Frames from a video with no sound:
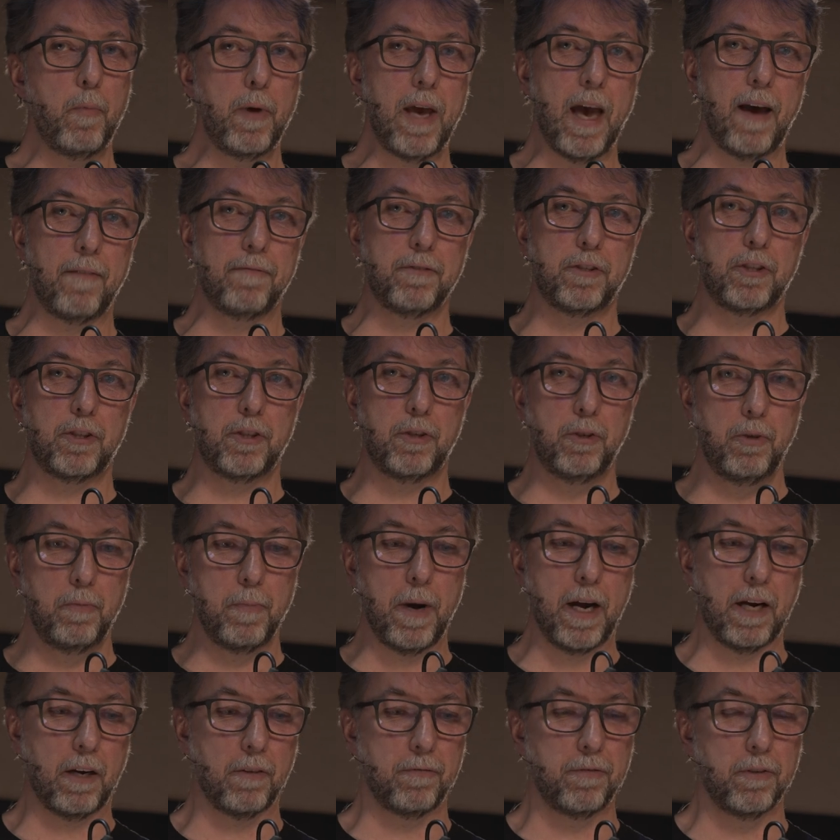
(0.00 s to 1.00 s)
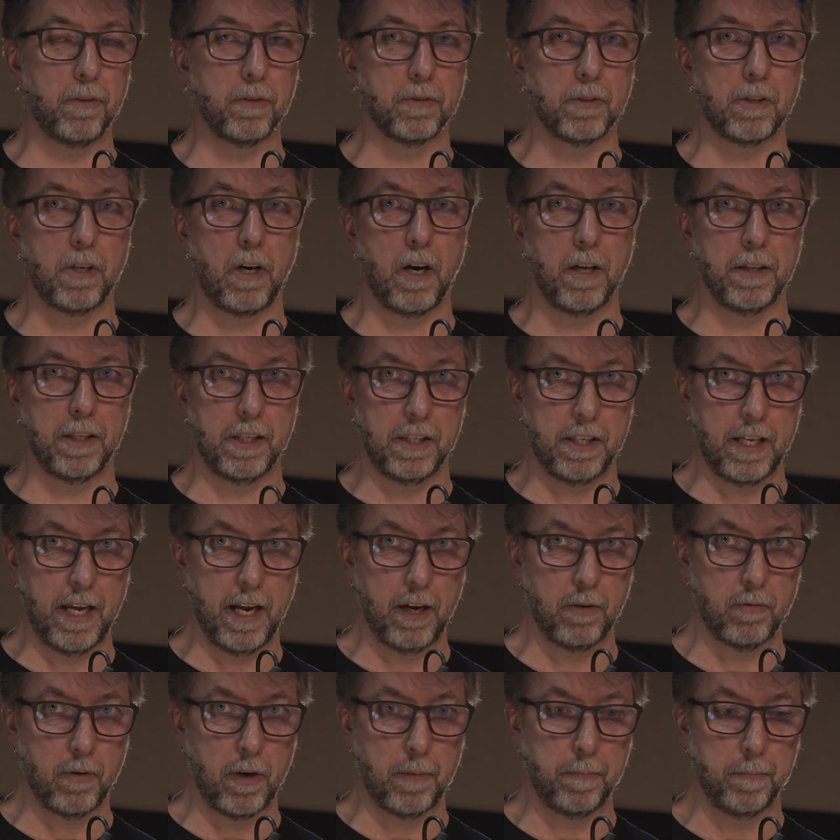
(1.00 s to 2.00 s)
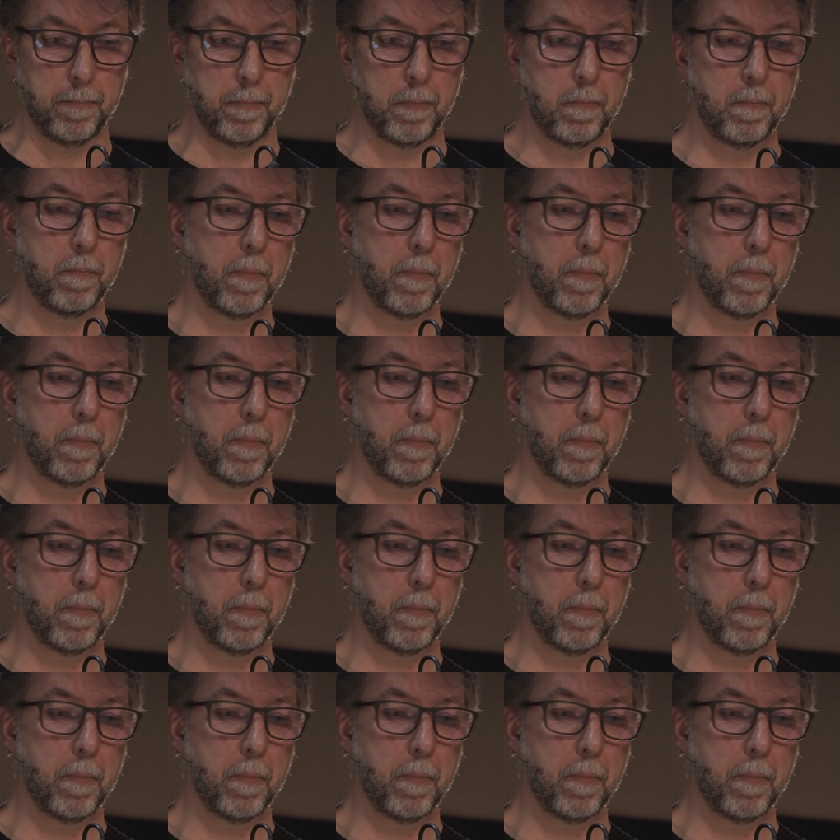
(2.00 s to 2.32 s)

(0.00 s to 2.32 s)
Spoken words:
we have two microphones on the snare drum.